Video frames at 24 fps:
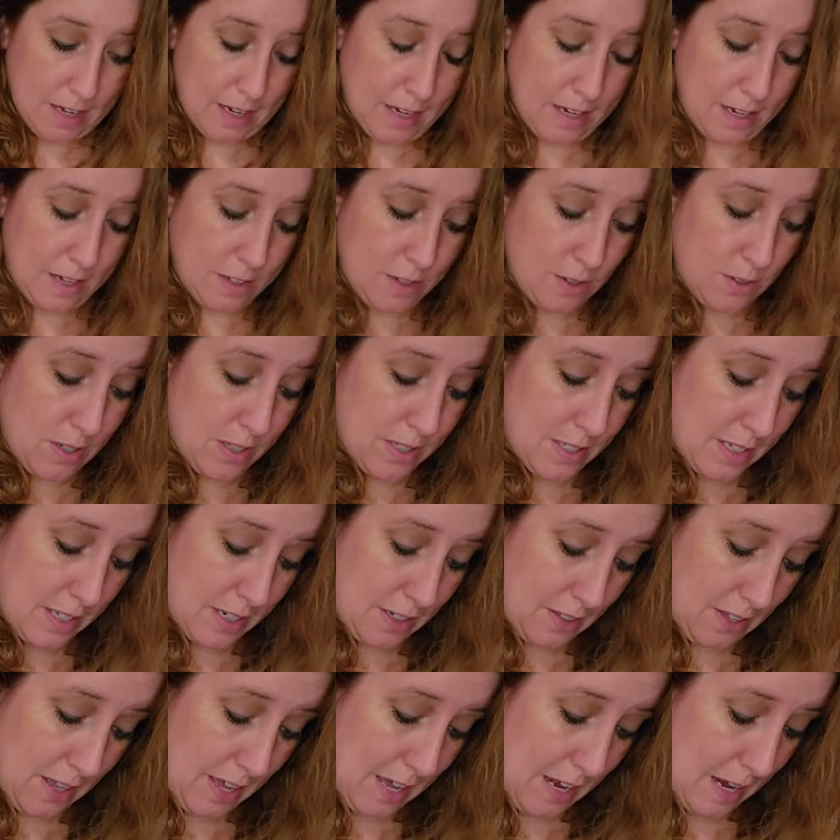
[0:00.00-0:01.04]
Uh, you guys
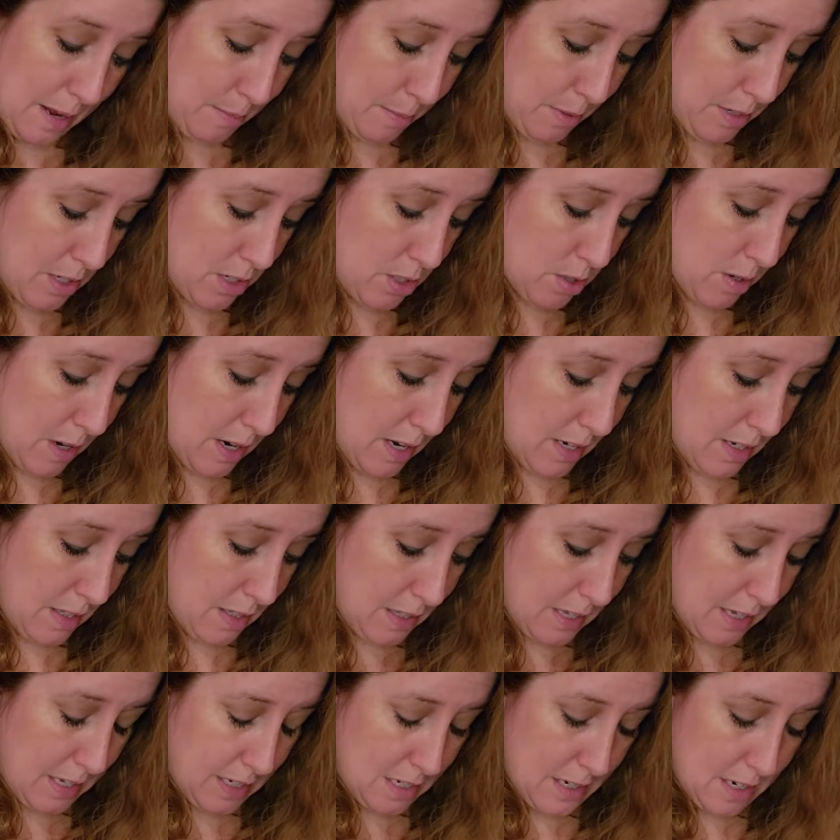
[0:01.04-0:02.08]
get a lot. I'm going to try to
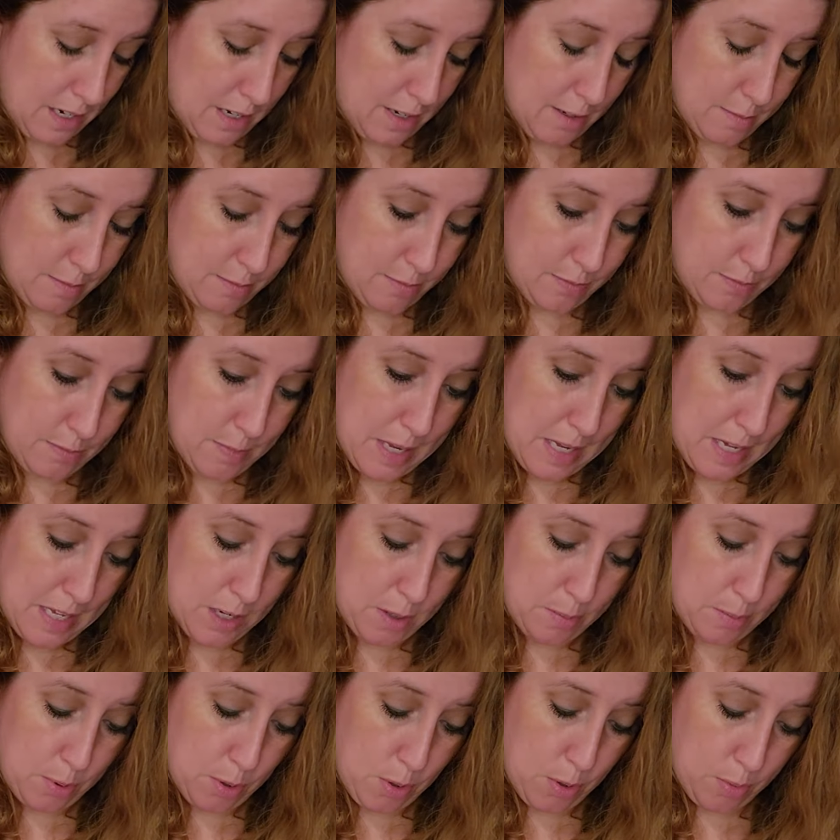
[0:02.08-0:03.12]
like um, make it
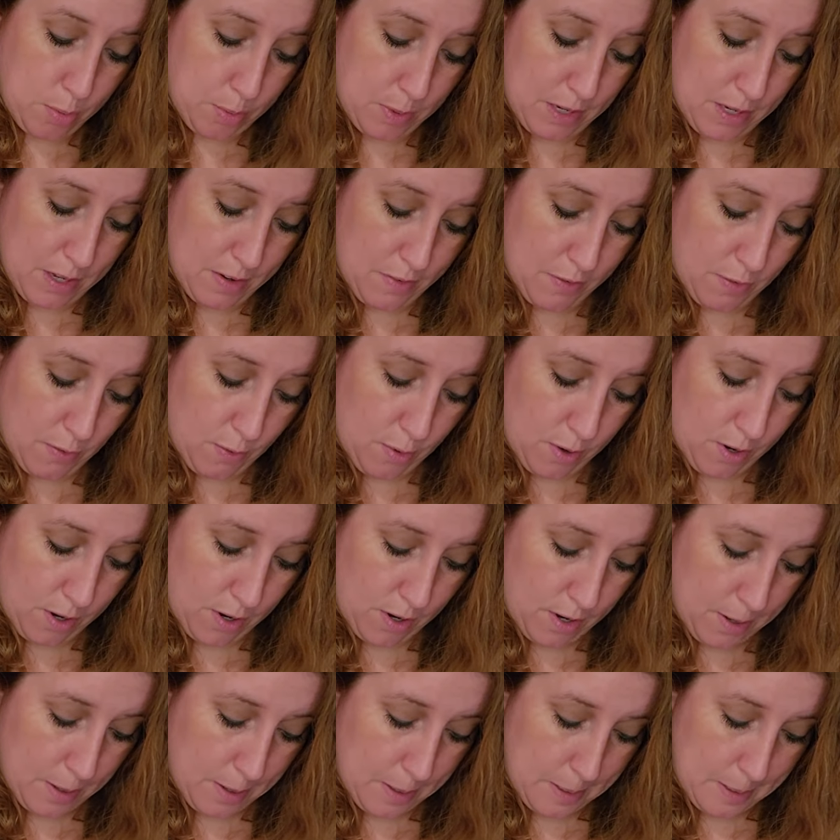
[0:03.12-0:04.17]
appropriate
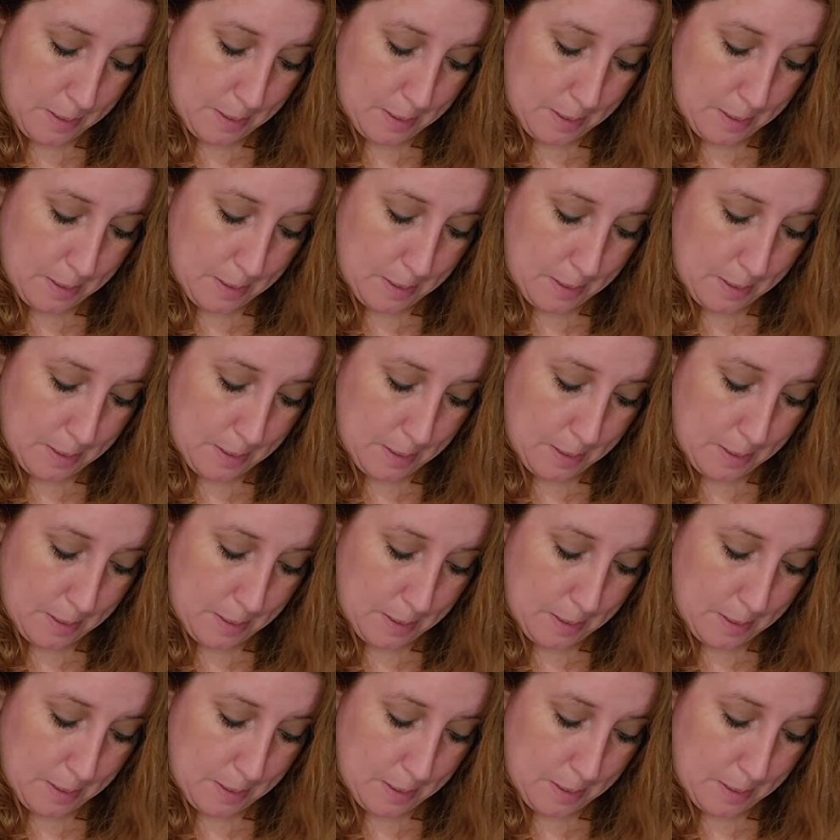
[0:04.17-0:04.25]
for